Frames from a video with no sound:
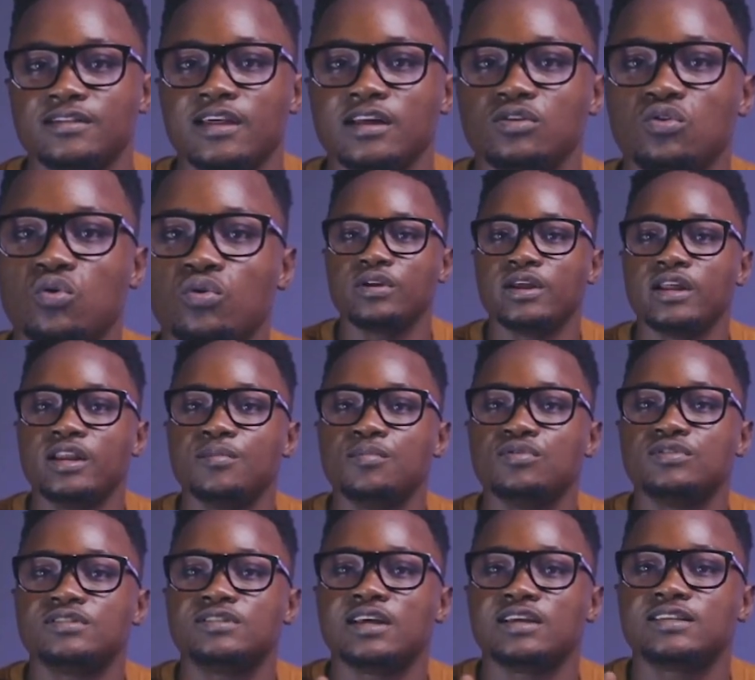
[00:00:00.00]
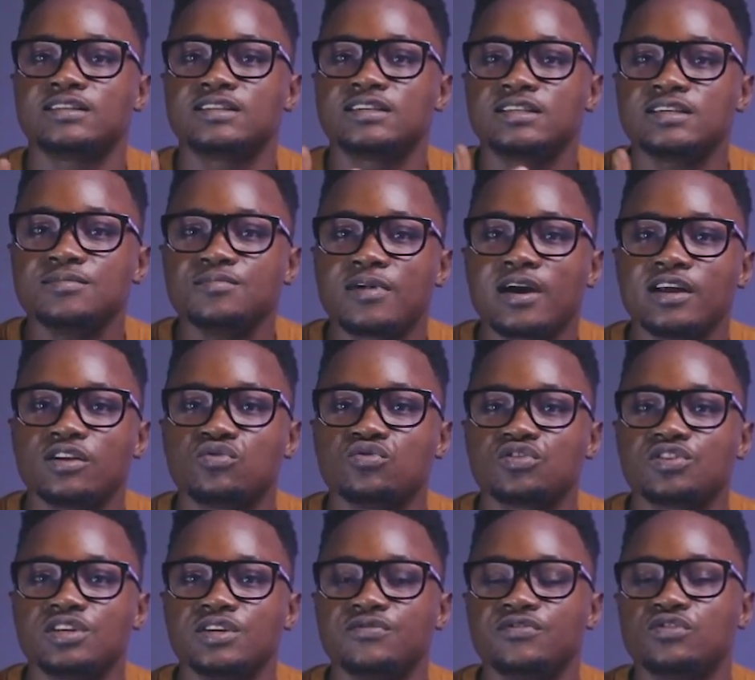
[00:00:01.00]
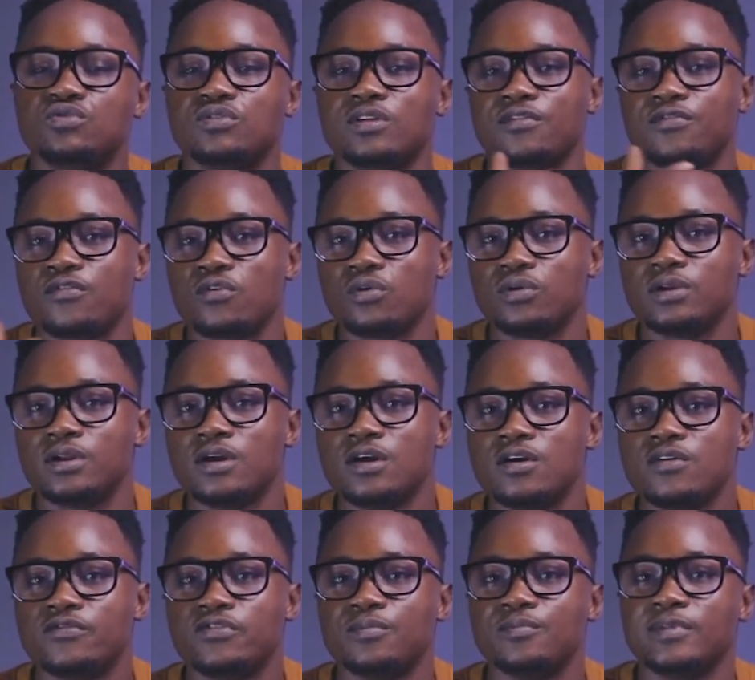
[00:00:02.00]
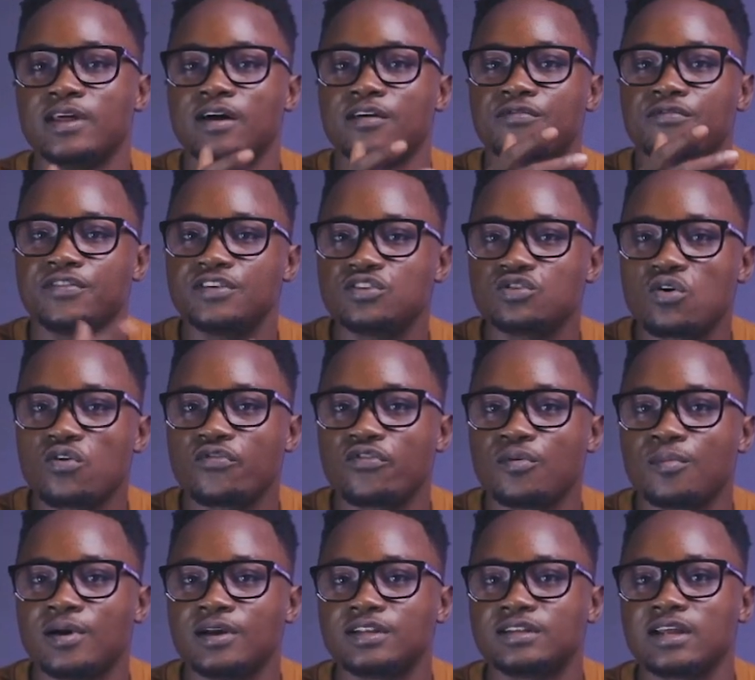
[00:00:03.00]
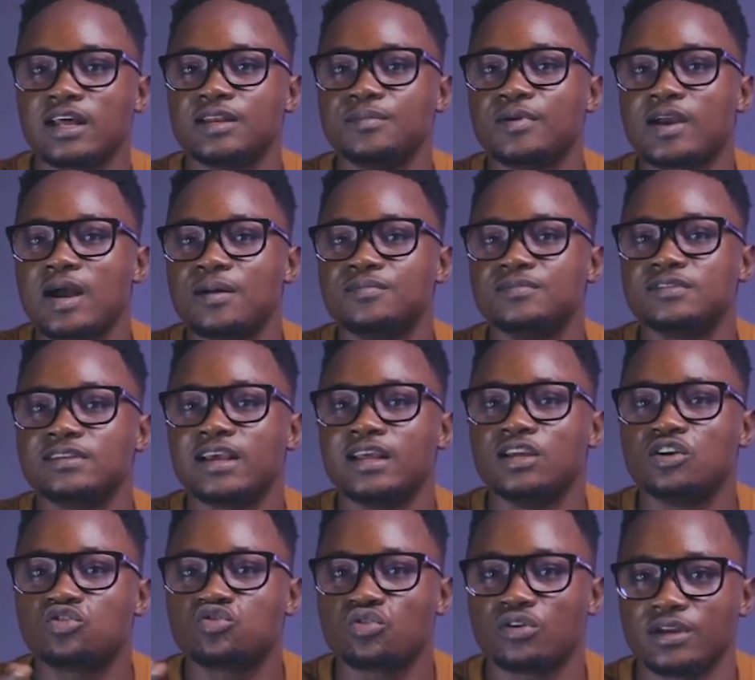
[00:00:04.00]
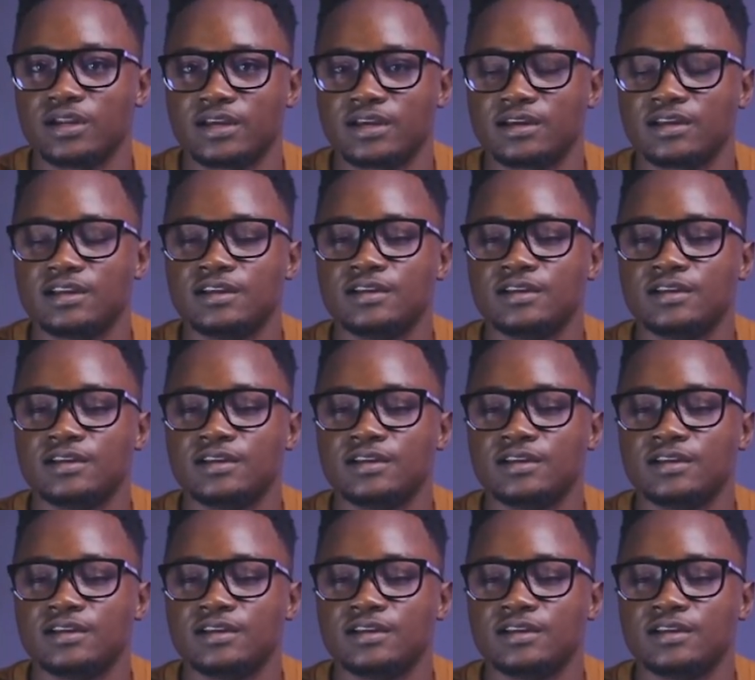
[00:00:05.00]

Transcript: That code enables the SIM card to shift to the phone from the physical format and becomes electronic.